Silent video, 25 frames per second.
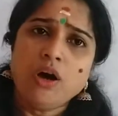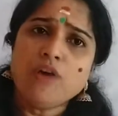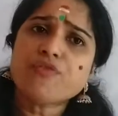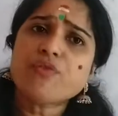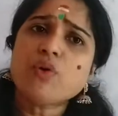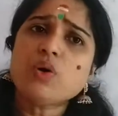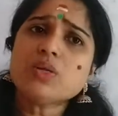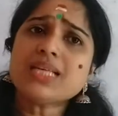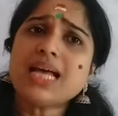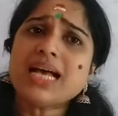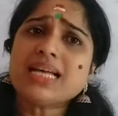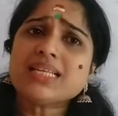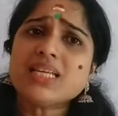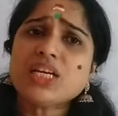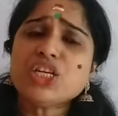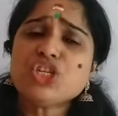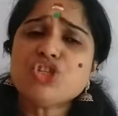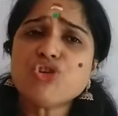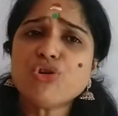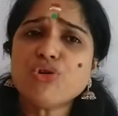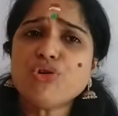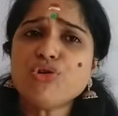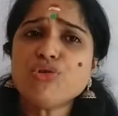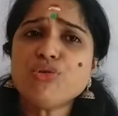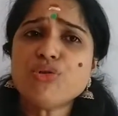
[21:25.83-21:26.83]
Of course, as I
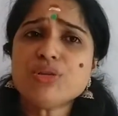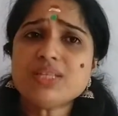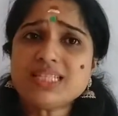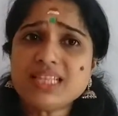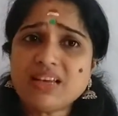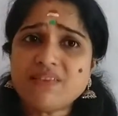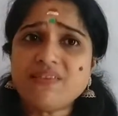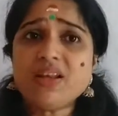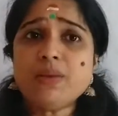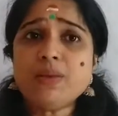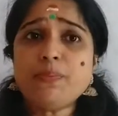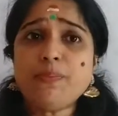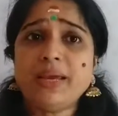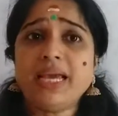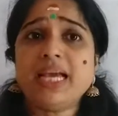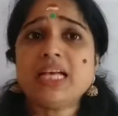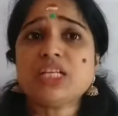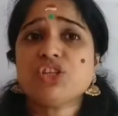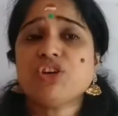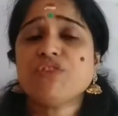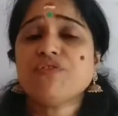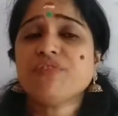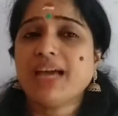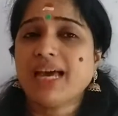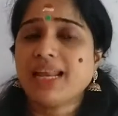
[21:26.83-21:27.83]
told you, 7
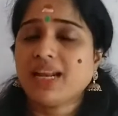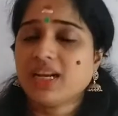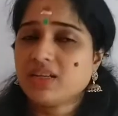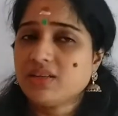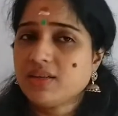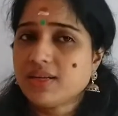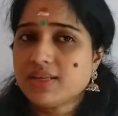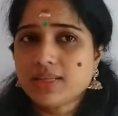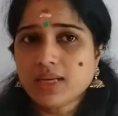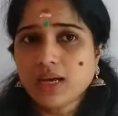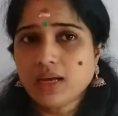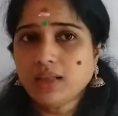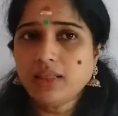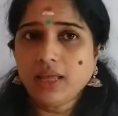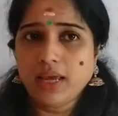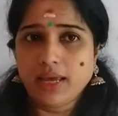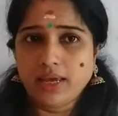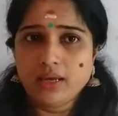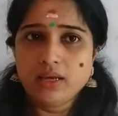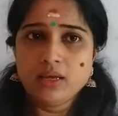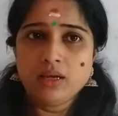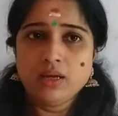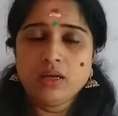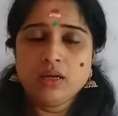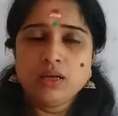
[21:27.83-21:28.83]
pairs of characters are
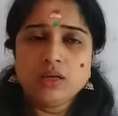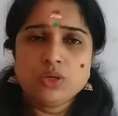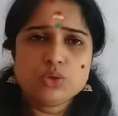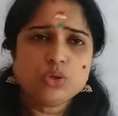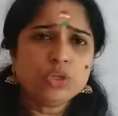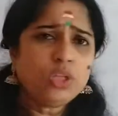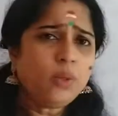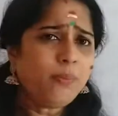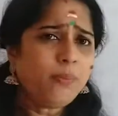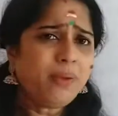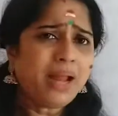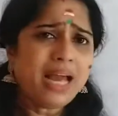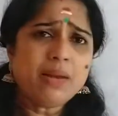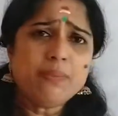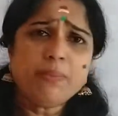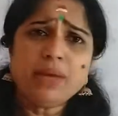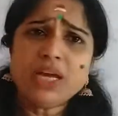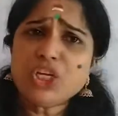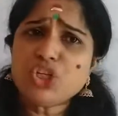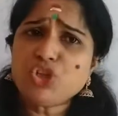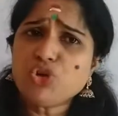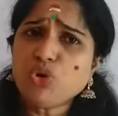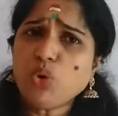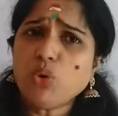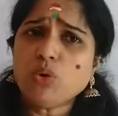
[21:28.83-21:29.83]
there. So the plant
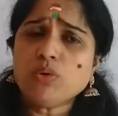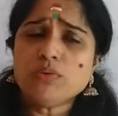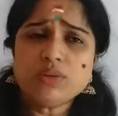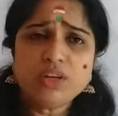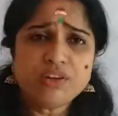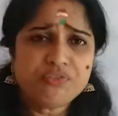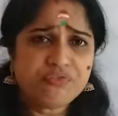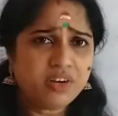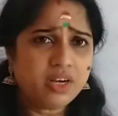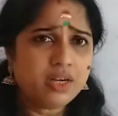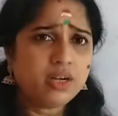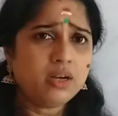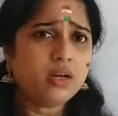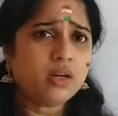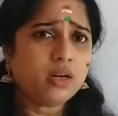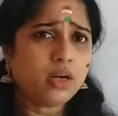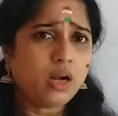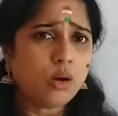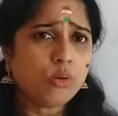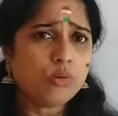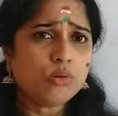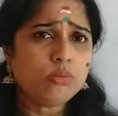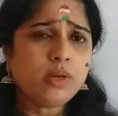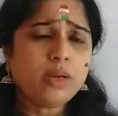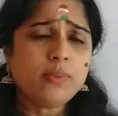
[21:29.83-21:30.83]
may show different
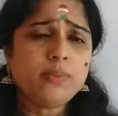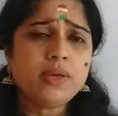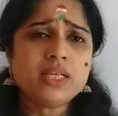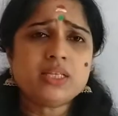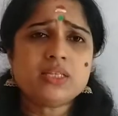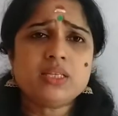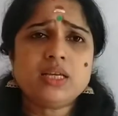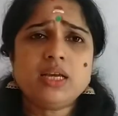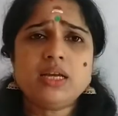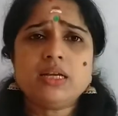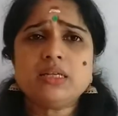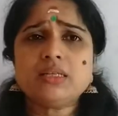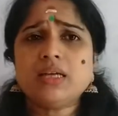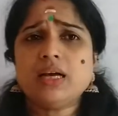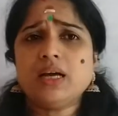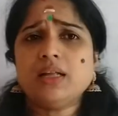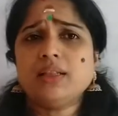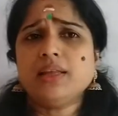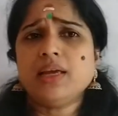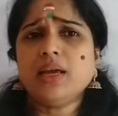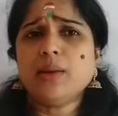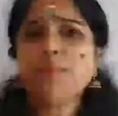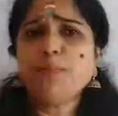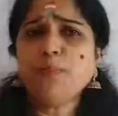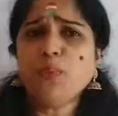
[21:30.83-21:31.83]
around, maybe seeds
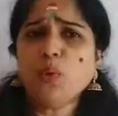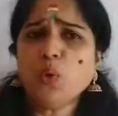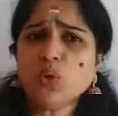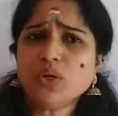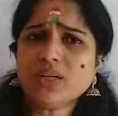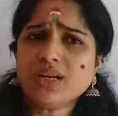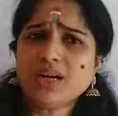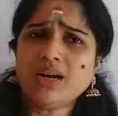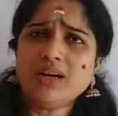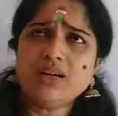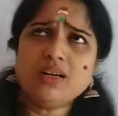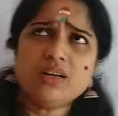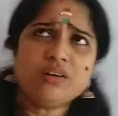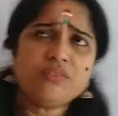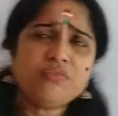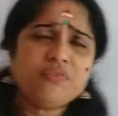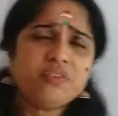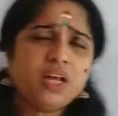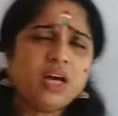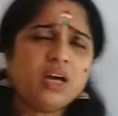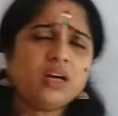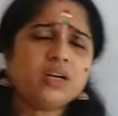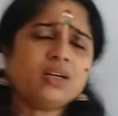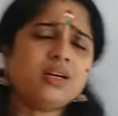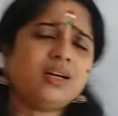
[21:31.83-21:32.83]
are there, pod color,
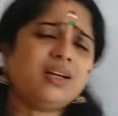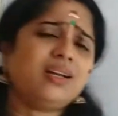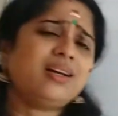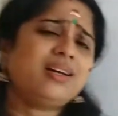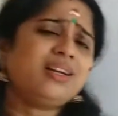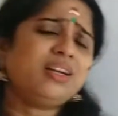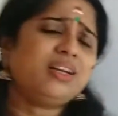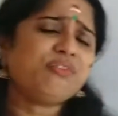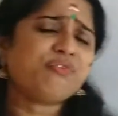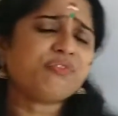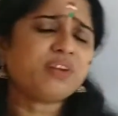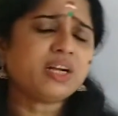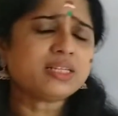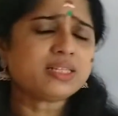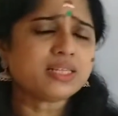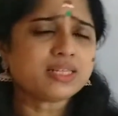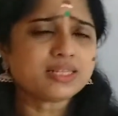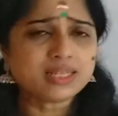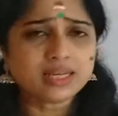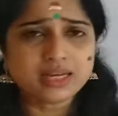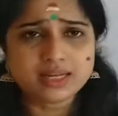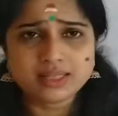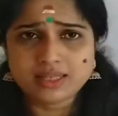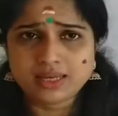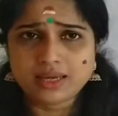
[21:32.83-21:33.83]
flower color,
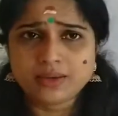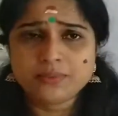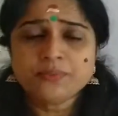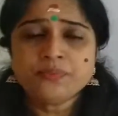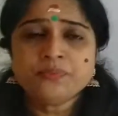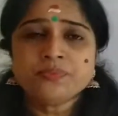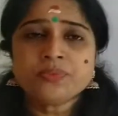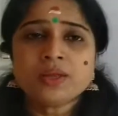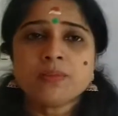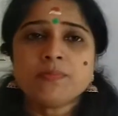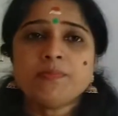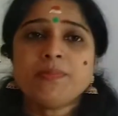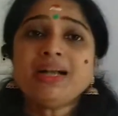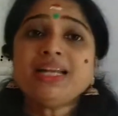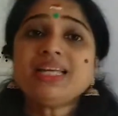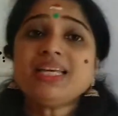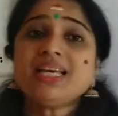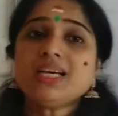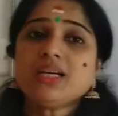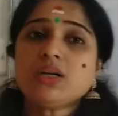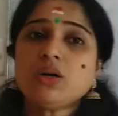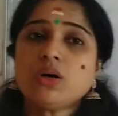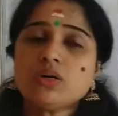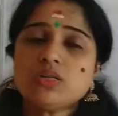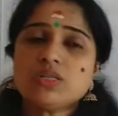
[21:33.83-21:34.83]
differences are there. But
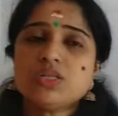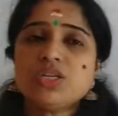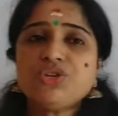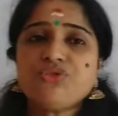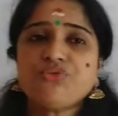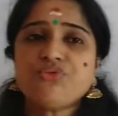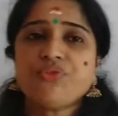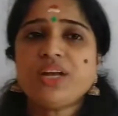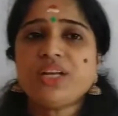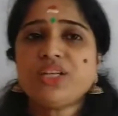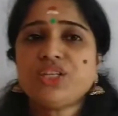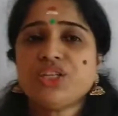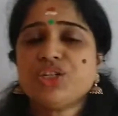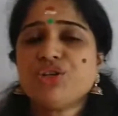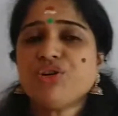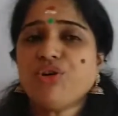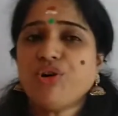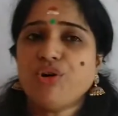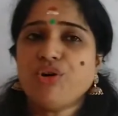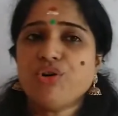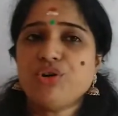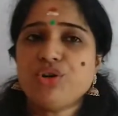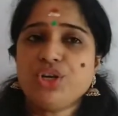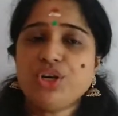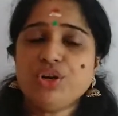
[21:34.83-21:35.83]
he concentrated
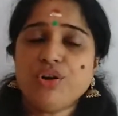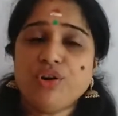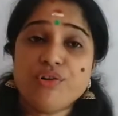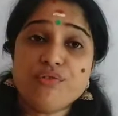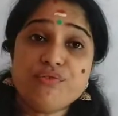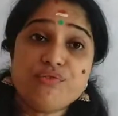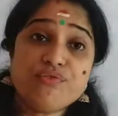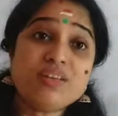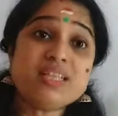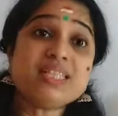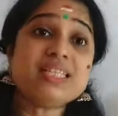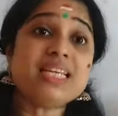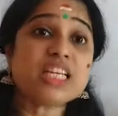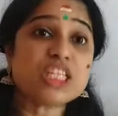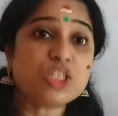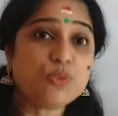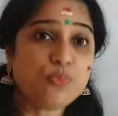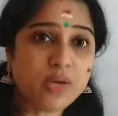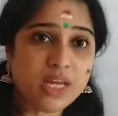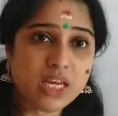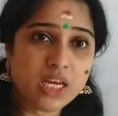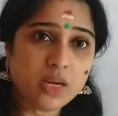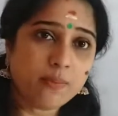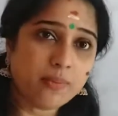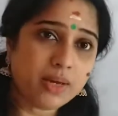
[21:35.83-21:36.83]
only on first
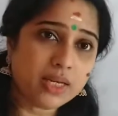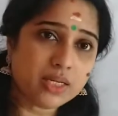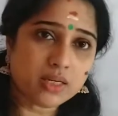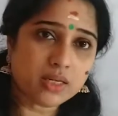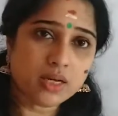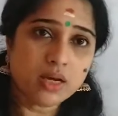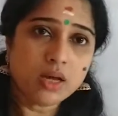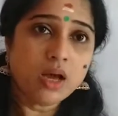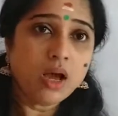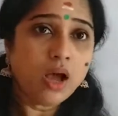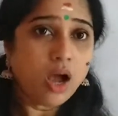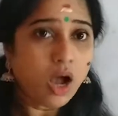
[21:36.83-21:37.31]
experiment.